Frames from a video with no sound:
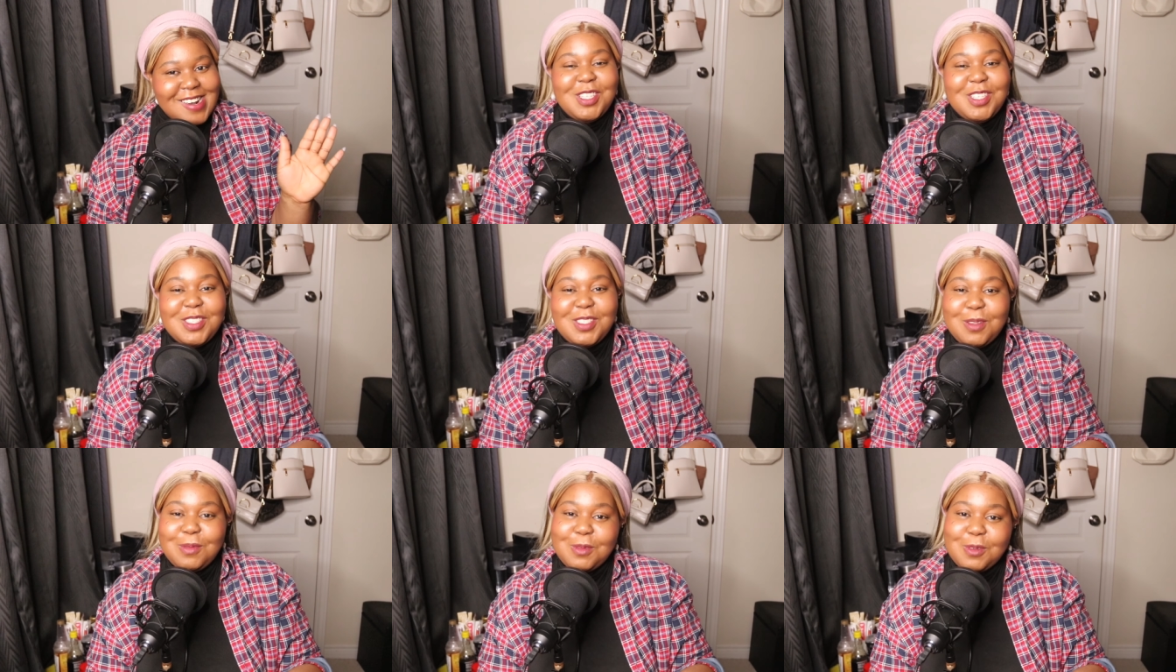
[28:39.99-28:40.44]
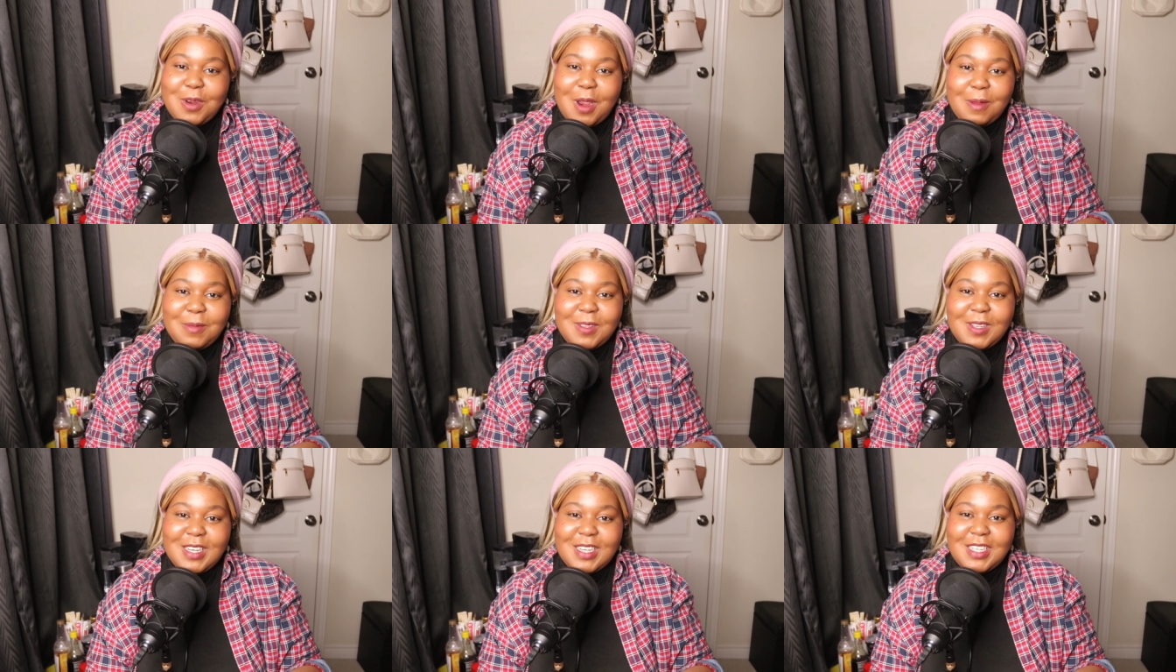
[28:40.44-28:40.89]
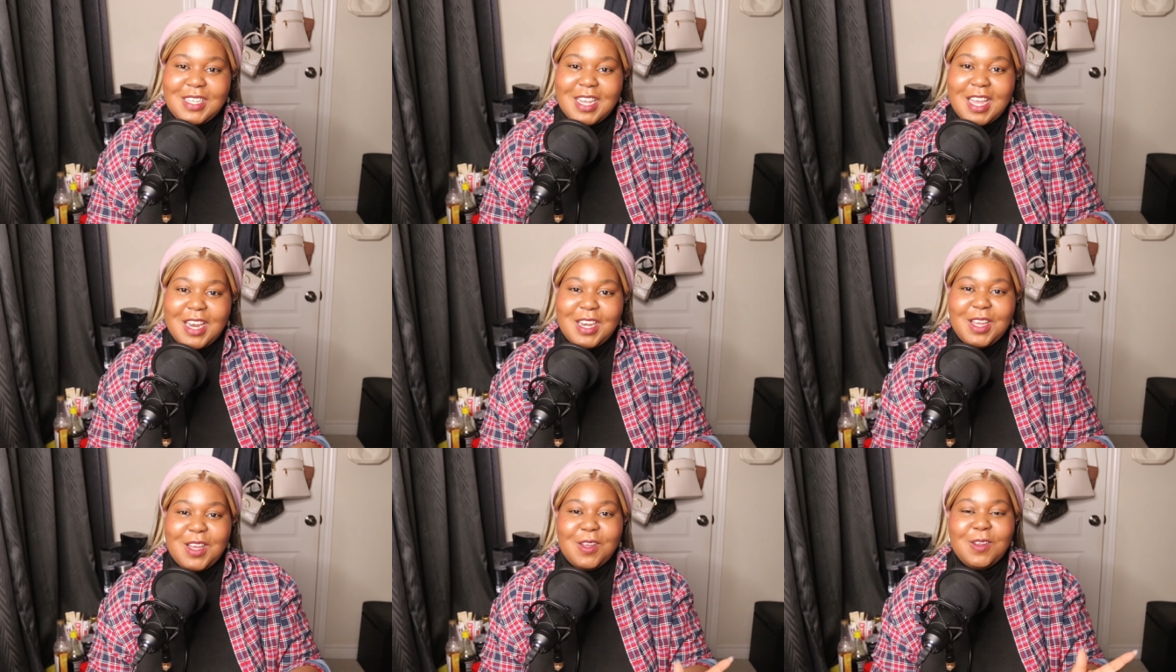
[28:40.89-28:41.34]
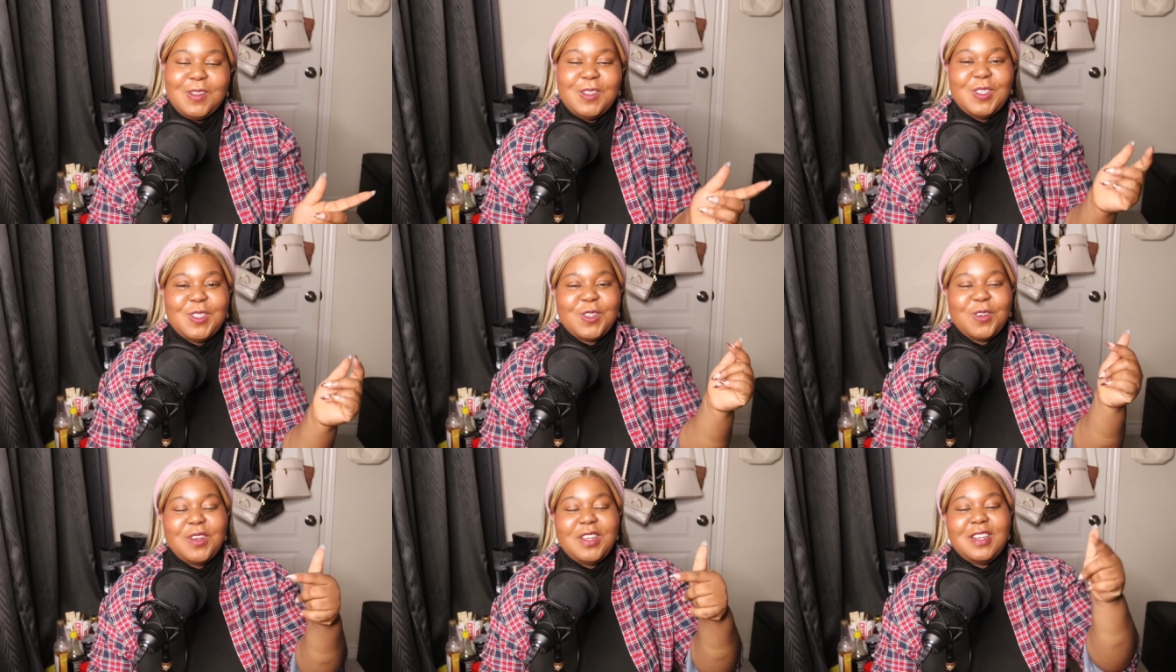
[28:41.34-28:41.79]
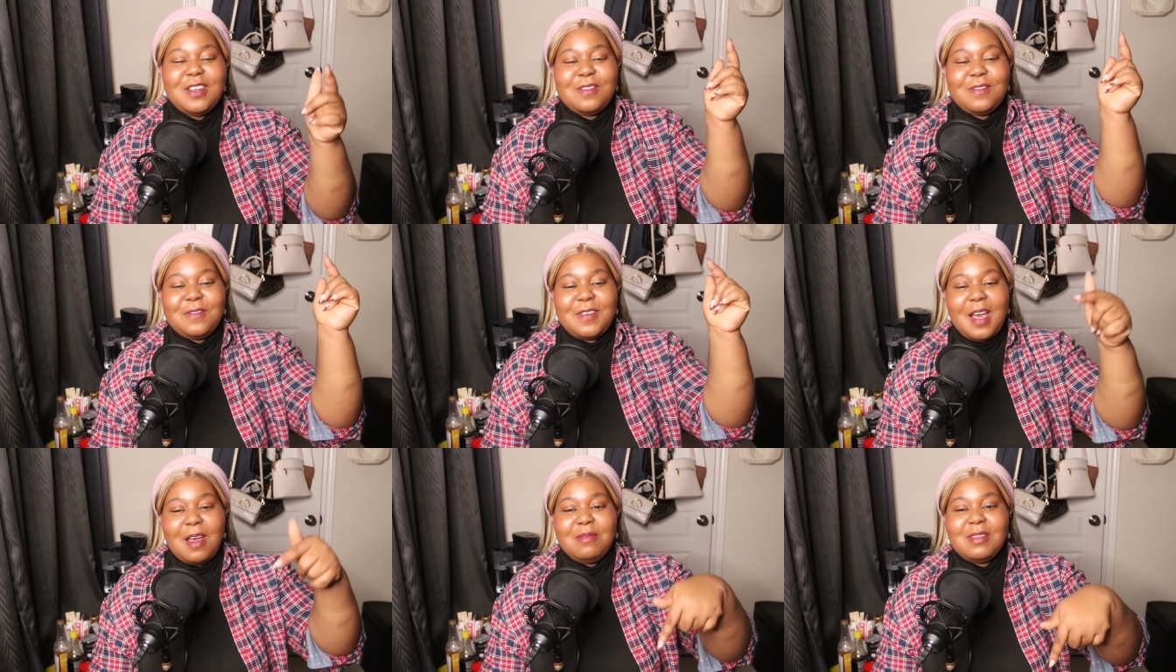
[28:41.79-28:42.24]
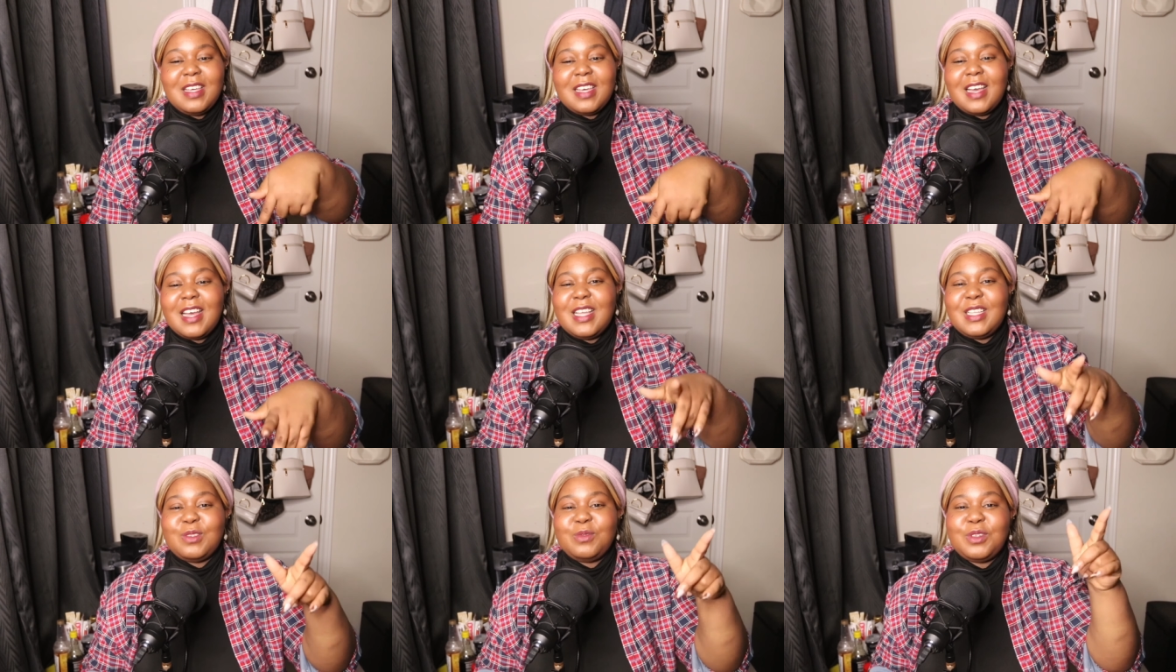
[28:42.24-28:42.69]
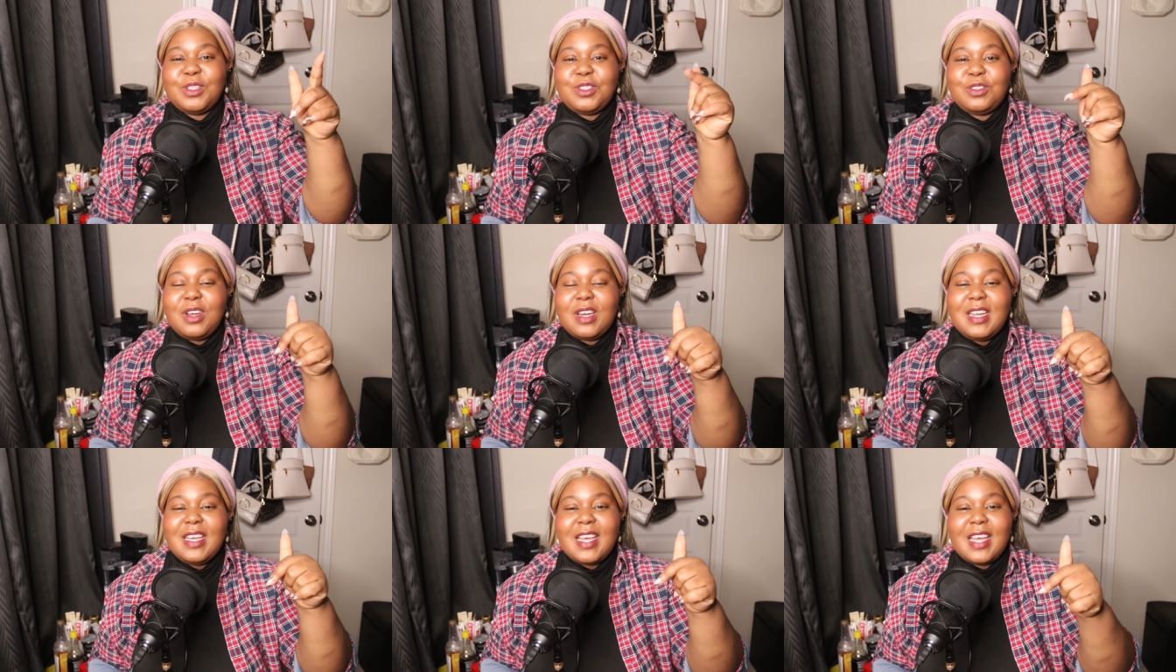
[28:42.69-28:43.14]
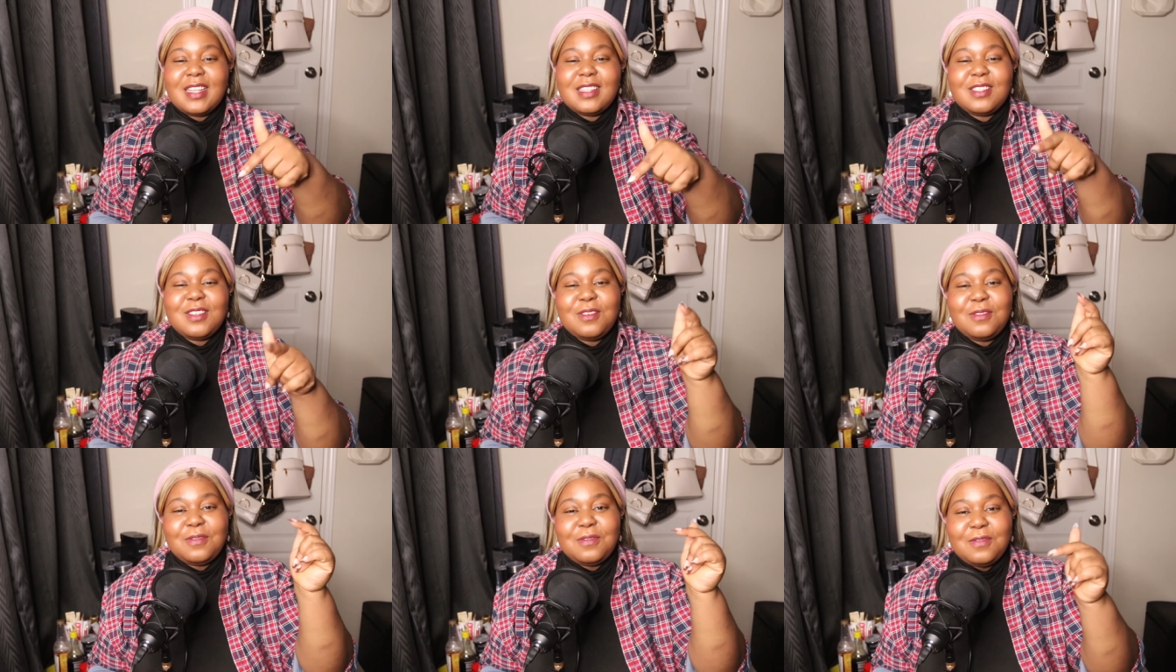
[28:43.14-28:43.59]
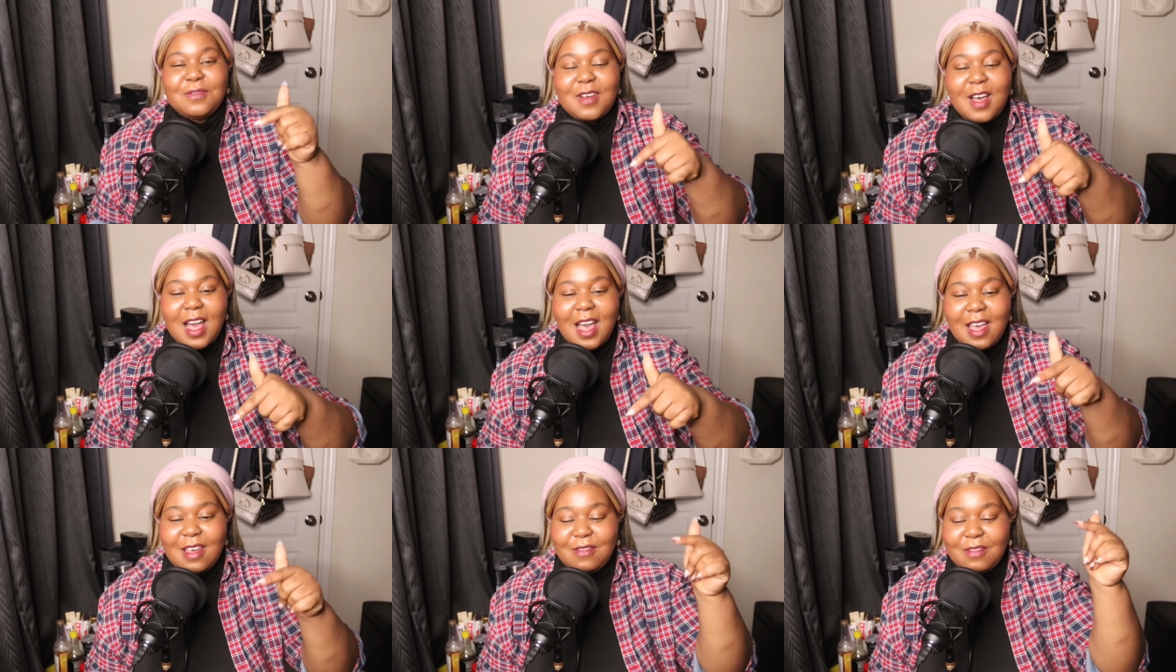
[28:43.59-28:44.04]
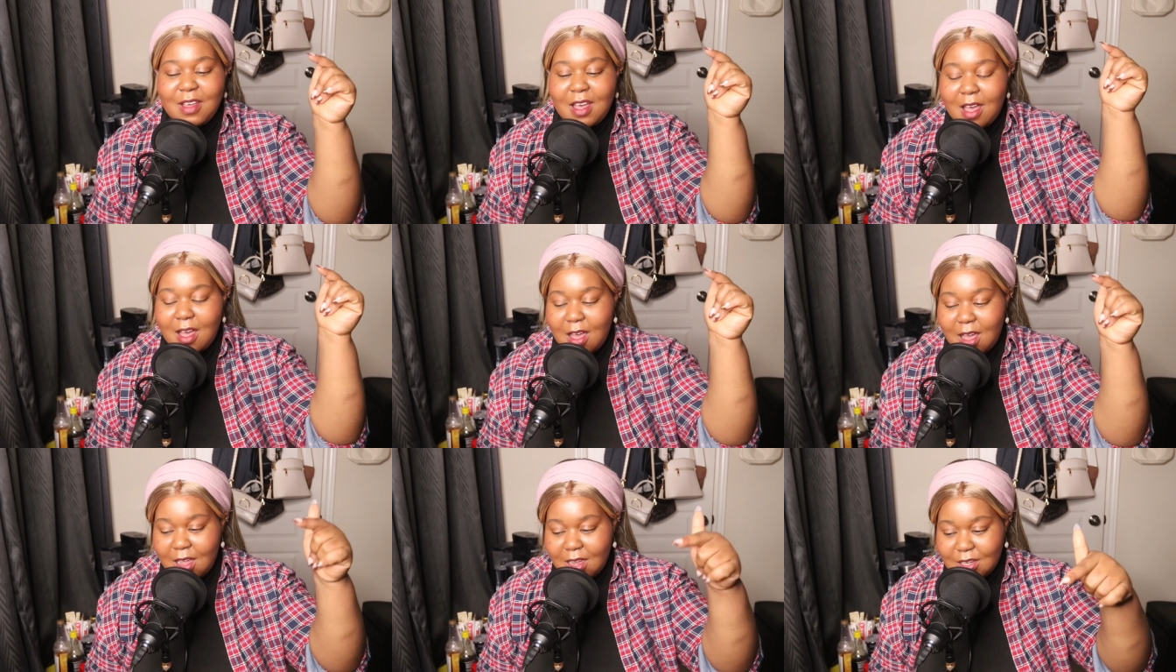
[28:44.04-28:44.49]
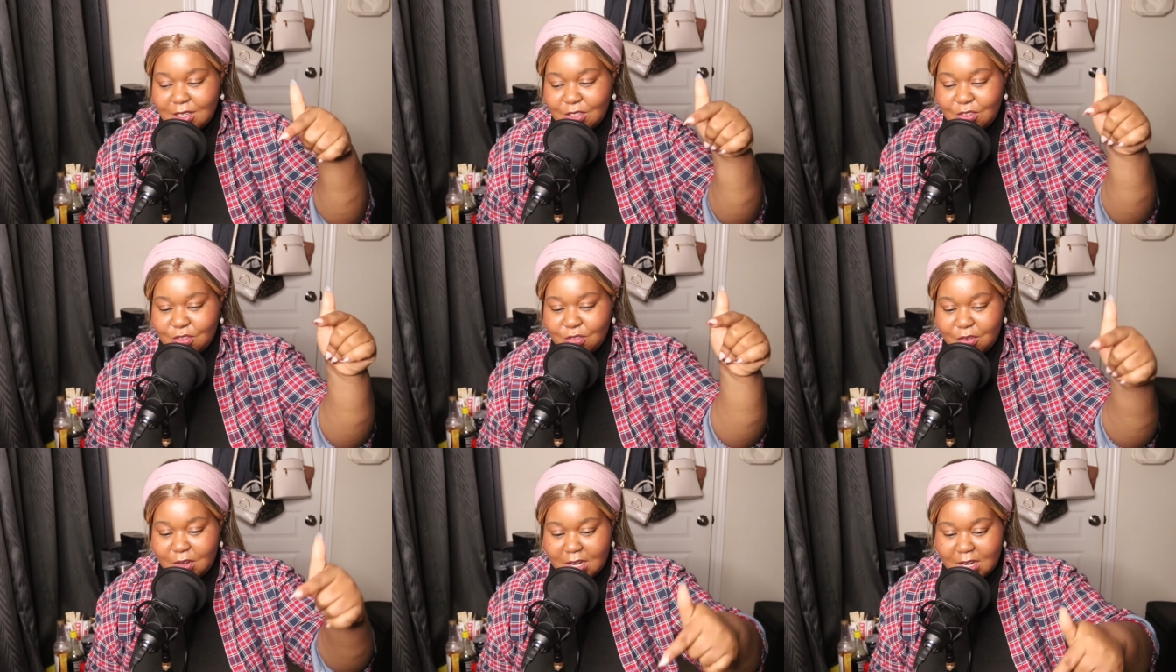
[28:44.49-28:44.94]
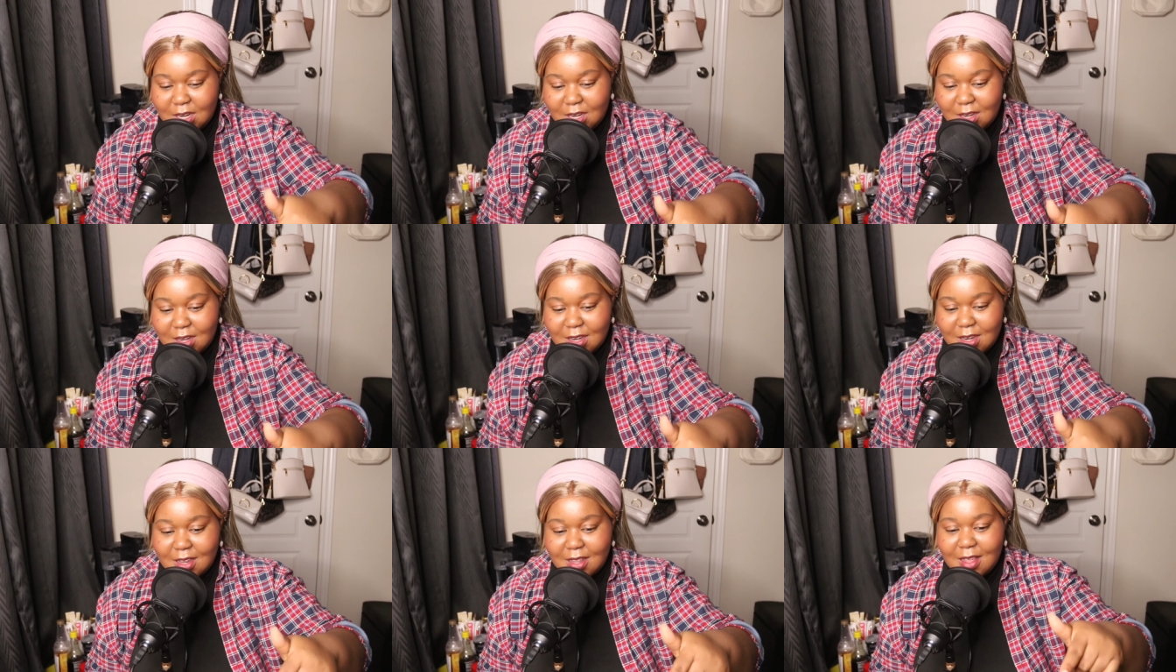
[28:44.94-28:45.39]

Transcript: So subscribe to the channel. Join the family, guys. We're trying to get to 500.